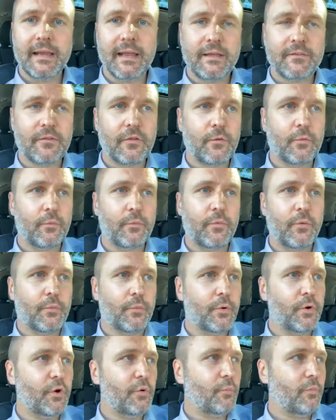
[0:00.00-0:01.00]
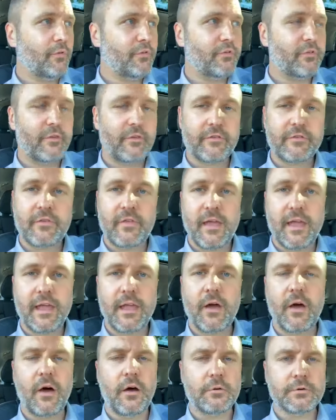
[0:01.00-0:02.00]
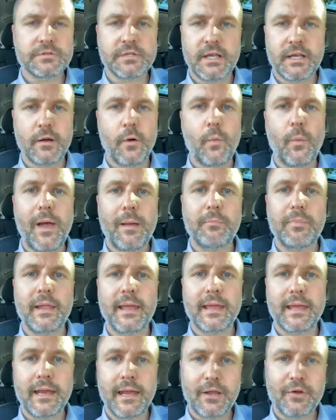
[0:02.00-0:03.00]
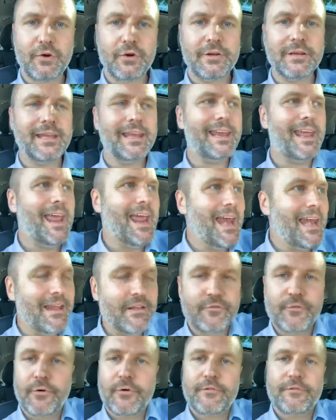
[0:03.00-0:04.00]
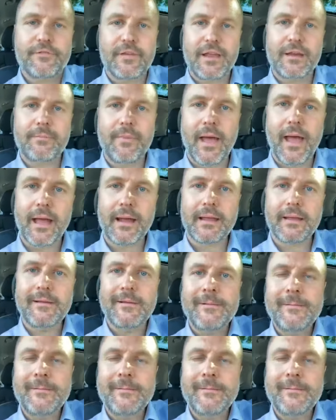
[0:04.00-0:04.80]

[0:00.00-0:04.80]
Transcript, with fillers: Like the the room was just like oh, I was like a wet blanket. I couldn't get any sort of feedback.